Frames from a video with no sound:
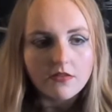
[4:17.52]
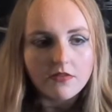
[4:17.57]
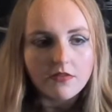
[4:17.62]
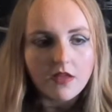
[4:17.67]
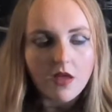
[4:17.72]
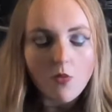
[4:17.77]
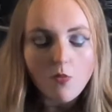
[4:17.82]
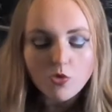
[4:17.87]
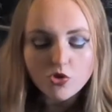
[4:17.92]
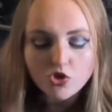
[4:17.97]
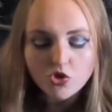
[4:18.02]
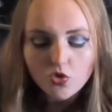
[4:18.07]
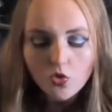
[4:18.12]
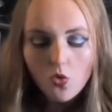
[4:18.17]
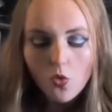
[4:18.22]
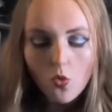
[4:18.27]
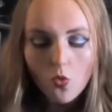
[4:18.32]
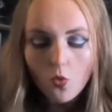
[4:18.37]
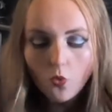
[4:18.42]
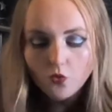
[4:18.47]
It was
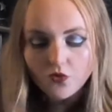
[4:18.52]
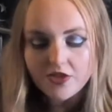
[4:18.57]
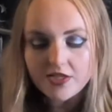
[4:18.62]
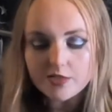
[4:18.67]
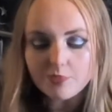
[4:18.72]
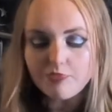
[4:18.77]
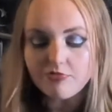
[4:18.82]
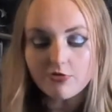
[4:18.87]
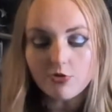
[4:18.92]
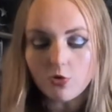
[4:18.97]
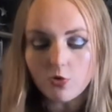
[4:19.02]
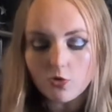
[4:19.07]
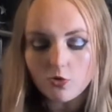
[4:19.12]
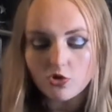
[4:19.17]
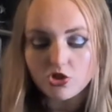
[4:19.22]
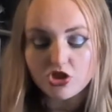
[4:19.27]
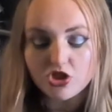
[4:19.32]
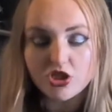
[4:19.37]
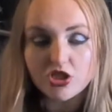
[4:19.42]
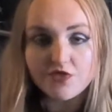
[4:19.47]
all these
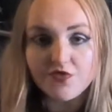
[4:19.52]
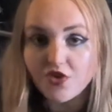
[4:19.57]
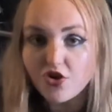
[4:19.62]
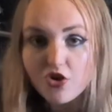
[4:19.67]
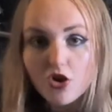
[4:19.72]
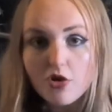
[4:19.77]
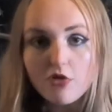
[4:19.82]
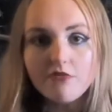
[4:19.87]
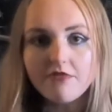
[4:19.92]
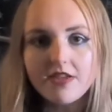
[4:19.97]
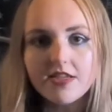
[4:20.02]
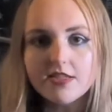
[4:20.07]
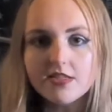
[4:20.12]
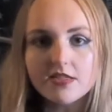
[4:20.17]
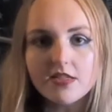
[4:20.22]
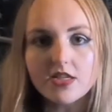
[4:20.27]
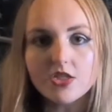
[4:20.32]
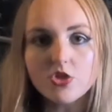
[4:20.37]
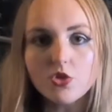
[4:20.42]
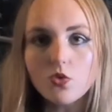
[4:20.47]
precautions for no reason
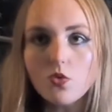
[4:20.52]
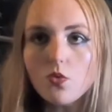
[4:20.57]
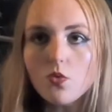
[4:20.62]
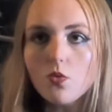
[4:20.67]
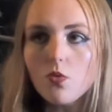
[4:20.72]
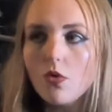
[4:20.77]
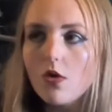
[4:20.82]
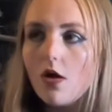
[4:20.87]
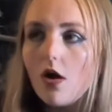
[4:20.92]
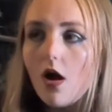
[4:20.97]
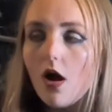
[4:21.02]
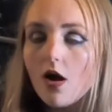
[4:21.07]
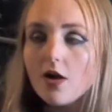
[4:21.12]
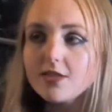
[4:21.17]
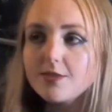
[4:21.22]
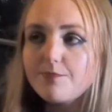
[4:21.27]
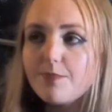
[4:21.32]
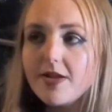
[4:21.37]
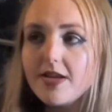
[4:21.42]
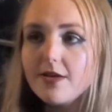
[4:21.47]
at all.
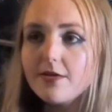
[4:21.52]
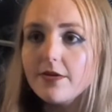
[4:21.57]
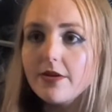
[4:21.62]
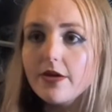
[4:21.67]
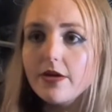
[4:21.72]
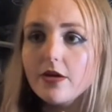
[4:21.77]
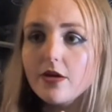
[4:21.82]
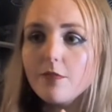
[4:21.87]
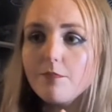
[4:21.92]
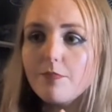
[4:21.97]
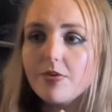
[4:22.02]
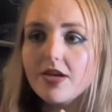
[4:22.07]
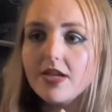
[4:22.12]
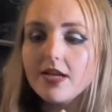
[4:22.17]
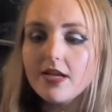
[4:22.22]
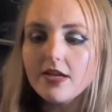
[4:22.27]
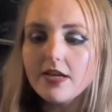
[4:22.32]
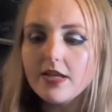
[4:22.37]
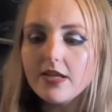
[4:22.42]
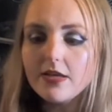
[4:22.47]
I'd been
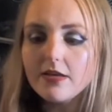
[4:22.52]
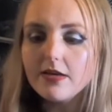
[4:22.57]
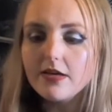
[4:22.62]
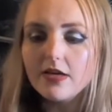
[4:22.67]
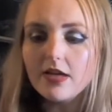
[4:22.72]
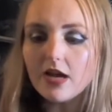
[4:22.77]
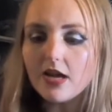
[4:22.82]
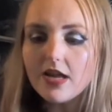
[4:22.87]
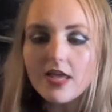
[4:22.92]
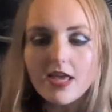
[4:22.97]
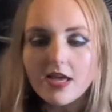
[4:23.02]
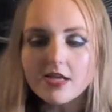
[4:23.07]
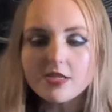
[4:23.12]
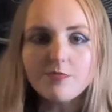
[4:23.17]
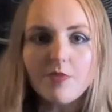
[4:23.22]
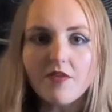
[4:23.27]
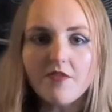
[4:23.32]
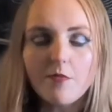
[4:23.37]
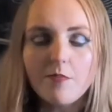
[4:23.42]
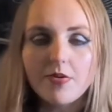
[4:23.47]
completely cleared
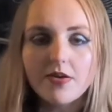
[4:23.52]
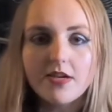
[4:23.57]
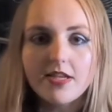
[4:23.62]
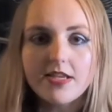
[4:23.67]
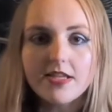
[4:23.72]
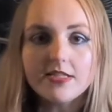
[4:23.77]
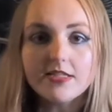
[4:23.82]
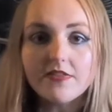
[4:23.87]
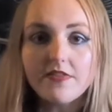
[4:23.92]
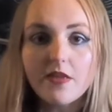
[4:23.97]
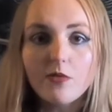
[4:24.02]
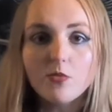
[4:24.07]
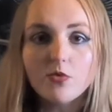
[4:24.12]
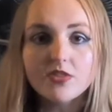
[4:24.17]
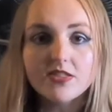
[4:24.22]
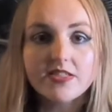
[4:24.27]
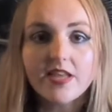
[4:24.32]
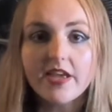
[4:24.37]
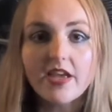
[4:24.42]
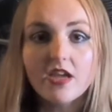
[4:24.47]
by the police and they were
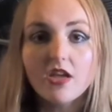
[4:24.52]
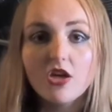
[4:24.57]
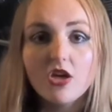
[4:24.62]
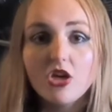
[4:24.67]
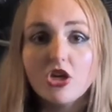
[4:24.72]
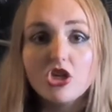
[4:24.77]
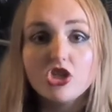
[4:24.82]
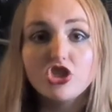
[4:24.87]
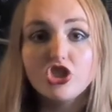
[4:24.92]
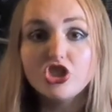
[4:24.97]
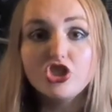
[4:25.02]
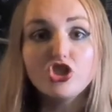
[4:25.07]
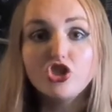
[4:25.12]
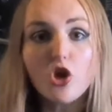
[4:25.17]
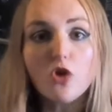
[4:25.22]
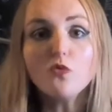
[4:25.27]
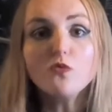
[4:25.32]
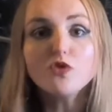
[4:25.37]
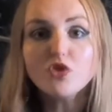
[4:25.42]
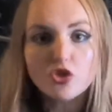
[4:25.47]
saying, she
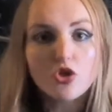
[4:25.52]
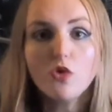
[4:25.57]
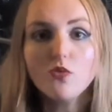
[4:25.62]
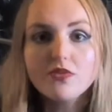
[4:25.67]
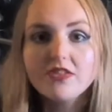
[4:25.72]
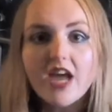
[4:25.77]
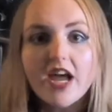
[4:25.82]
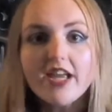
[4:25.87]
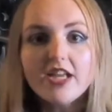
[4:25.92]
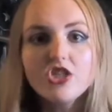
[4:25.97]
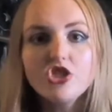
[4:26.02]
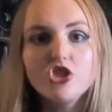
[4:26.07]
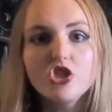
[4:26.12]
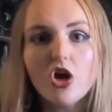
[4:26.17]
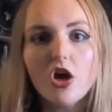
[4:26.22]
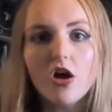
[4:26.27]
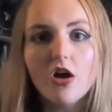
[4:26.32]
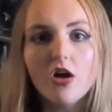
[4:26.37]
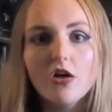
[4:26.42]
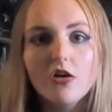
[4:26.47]
shows no
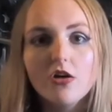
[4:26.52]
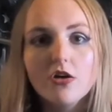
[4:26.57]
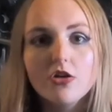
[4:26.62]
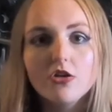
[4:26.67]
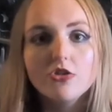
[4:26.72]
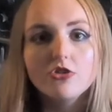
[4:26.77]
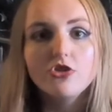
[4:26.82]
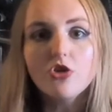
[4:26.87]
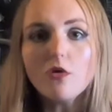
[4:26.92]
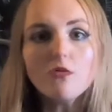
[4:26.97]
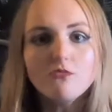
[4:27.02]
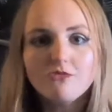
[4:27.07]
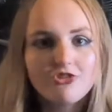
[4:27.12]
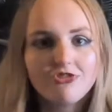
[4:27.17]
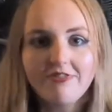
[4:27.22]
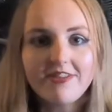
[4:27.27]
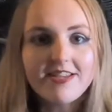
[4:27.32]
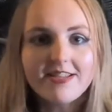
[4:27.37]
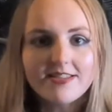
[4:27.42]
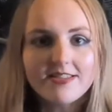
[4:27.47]
danger. Don't
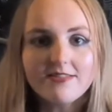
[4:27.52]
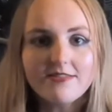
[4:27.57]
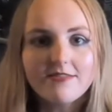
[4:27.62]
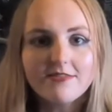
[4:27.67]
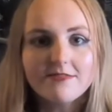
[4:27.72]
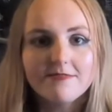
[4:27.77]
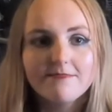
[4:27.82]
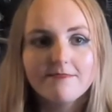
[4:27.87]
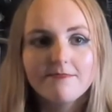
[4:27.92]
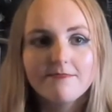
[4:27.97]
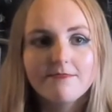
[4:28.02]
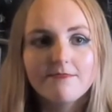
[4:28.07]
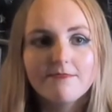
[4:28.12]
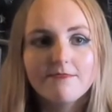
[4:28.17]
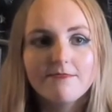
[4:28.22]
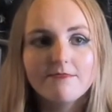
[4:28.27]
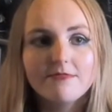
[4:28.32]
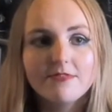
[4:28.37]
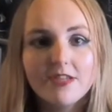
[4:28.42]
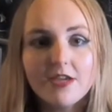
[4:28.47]
treat her
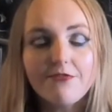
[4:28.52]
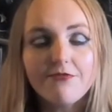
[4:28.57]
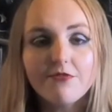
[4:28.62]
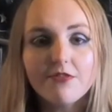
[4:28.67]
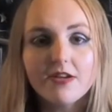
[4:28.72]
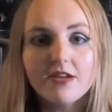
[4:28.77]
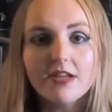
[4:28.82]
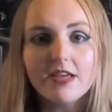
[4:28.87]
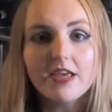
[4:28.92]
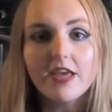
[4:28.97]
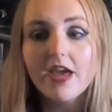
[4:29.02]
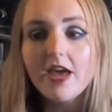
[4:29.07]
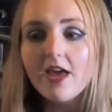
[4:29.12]
differently.